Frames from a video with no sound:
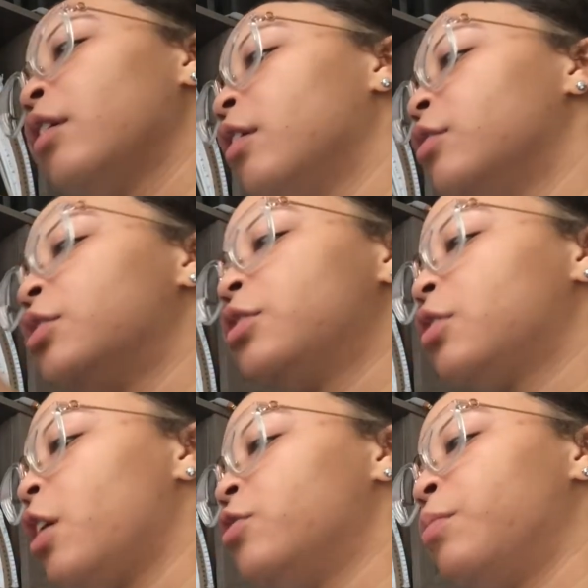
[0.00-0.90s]
Just
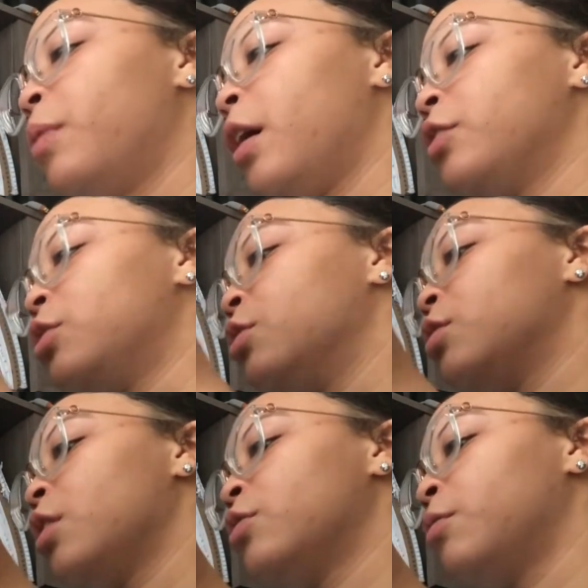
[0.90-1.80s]
tons of passages,
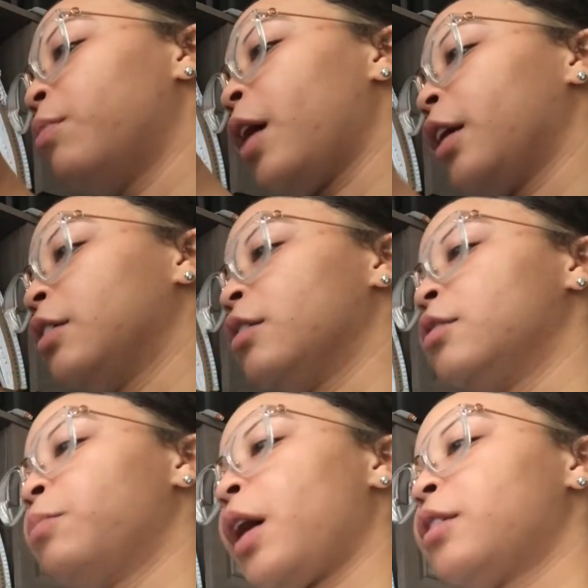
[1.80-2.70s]
tons of practice.
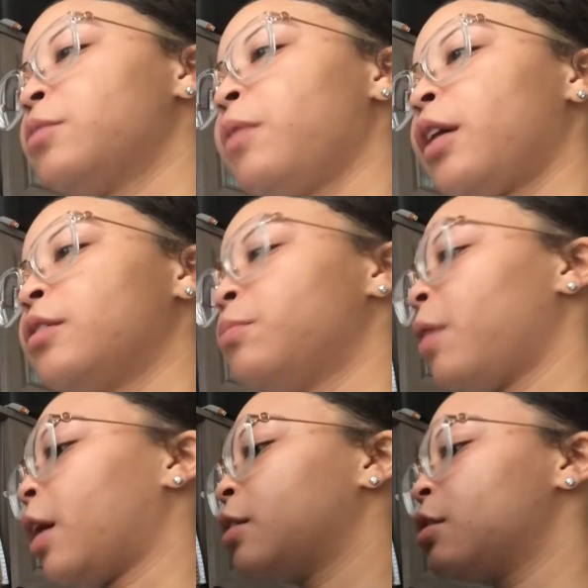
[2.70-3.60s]
Practice, practice,
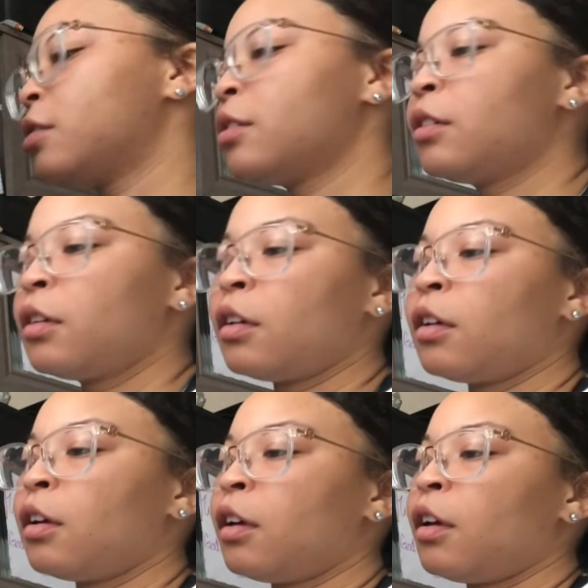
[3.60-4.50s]
practice.
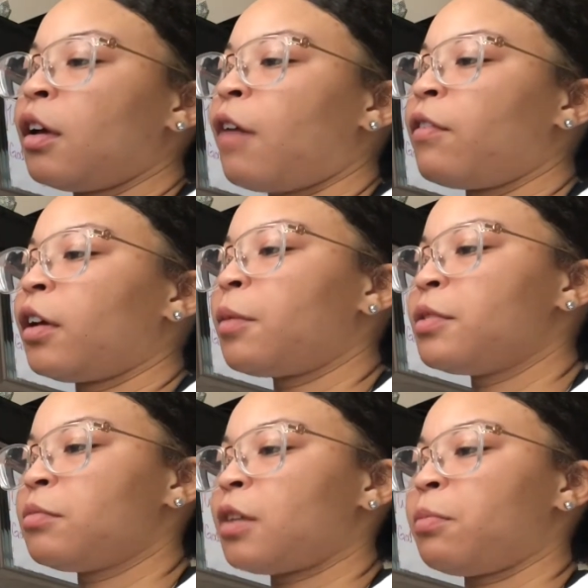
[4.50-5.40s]
I feel like I'm in
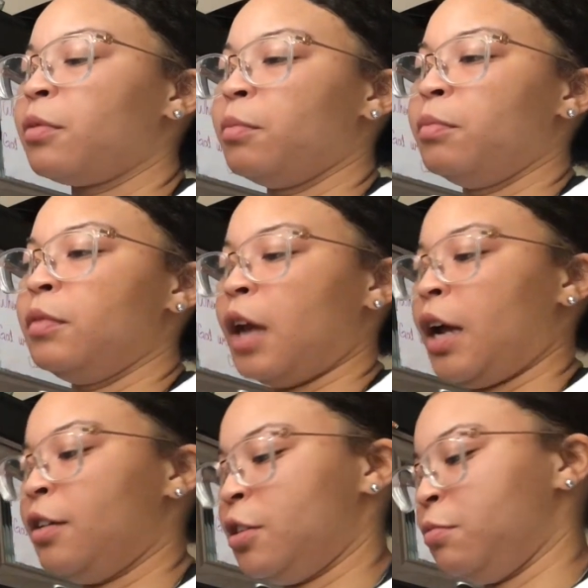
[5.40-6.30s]
some type of
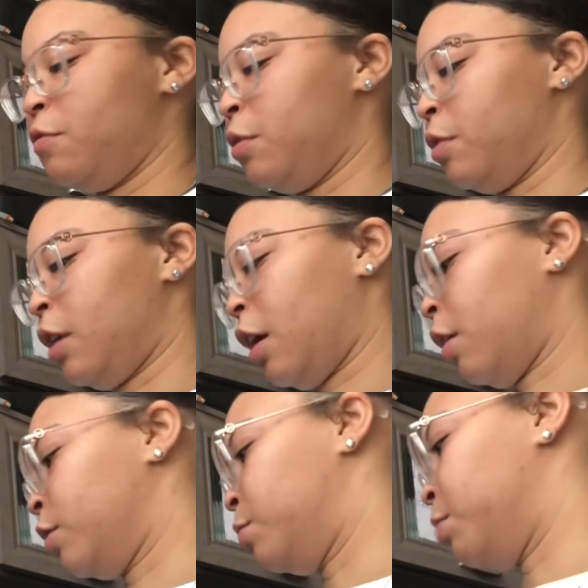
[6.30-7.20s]
90s movie where they had
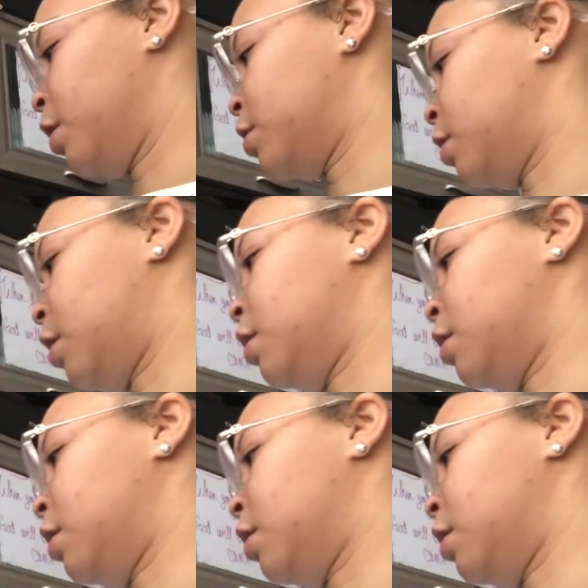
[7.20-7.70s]
all these books and they need to